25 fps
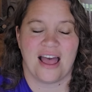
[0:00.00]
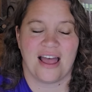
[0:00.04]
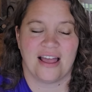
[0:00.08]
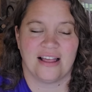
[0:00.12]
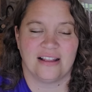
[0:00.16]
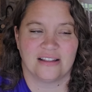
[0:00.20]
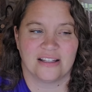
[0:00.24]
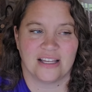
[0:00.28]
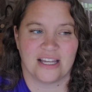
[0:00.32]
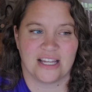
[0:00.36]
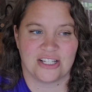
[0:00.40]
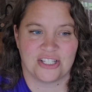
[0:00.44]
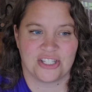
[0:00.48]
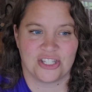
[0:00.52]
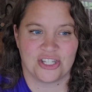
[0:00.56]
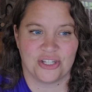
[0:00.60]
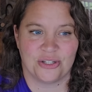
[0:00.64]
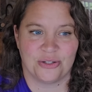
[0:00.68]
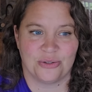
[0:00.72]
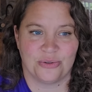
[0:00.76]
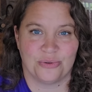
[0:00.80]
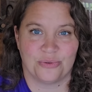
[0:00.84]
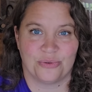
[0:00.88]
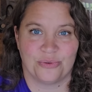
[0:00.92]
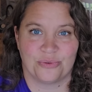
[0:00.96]
I like
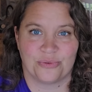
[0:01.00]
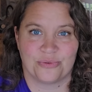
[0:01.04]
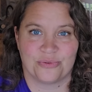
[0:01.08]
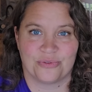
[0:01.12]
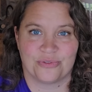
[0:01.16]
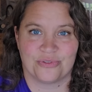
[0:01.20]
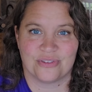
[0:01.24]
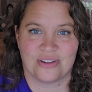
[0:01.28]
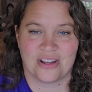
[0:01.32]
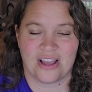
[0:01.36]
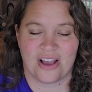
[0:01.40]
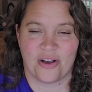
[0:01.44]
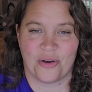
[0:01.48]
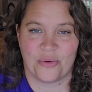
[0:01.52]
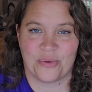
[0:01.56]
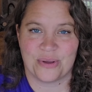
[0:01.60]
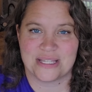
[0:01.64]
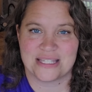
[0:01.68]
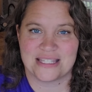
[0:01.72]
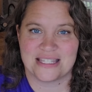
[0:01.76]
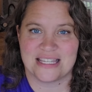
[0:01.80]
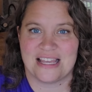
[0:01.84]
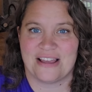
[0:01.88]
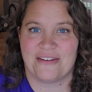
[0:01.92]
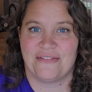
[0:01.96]
to
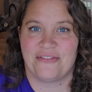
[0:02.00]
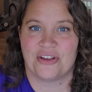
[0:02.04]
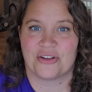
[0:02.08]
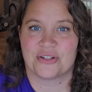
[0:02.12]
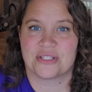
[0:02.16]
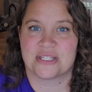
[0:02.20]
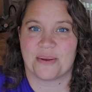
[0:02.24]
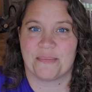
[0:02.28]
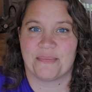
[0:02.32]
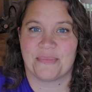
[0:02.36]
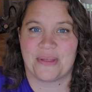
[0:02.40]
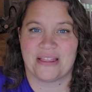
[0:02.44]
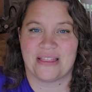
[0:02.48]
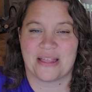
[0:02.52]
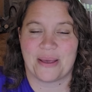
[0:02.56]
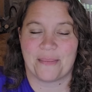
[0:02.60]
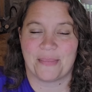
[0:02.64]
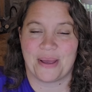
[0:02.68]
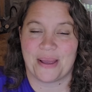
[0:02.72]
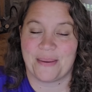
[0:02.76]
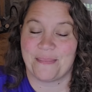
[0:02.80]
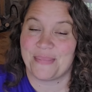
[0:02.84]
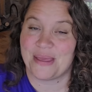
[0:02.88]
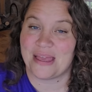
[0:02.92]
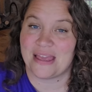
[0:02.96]
always see if there's something
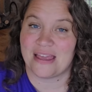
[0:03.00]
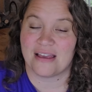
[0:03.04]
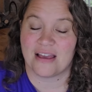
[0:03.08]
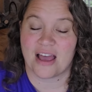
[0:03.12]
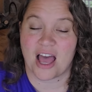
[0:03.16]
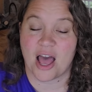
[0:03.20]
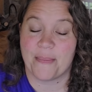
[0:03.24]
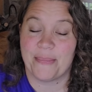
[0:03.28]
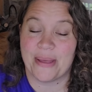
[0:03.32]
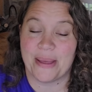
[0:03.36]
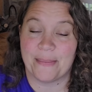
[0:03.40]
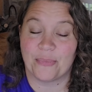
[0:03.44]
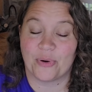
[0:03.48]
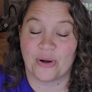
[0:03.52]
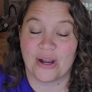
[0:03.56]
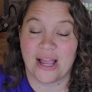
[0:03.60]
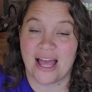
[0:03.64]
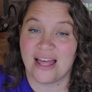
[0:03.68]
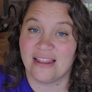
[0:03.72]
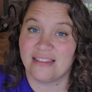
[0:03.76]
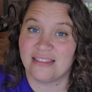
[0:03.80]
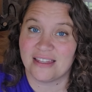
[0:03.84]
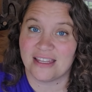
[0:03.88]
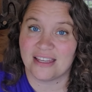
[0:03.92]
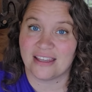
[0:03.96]
that might be a bit more
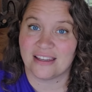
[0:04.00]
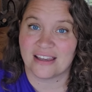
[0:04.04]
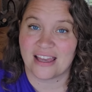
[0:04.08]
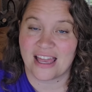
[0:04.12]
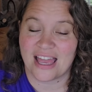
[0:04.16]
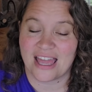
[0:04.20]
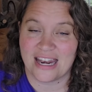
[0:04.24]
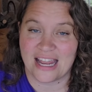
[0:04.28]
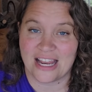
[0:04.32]
healthy.